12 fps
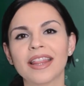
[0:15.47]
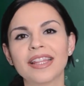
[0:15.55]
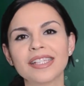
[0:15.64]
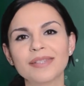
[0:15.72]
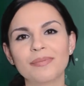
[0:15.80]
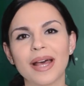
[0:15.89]

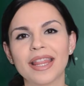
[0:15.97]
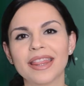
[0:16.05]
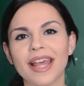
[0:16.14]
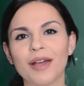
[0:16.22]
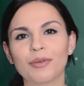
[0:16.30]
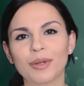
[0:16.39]
This
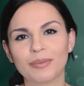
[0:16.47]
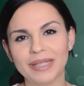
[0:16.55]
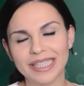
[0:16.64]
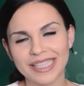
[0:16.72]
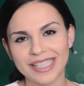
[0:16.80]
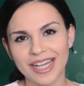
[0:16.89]
month I will
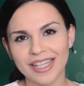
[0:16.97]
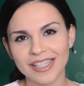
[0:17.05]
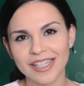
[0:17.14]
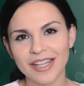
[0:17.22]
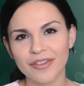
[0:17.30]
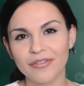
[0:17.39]
be
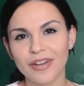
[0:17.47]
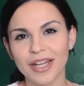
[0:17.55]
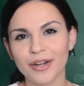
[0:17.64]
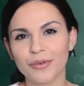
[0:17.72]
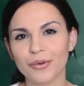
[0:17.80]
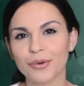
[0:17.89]
discussing
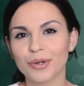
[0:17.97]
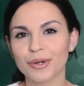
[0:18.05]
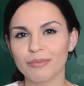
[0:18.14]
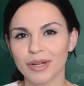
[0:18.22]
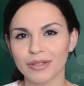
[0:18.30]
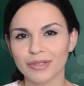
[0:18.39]

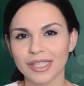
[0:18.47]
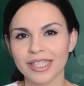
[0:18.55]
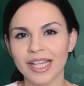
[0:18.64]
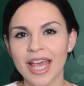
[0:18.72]
phytohormones,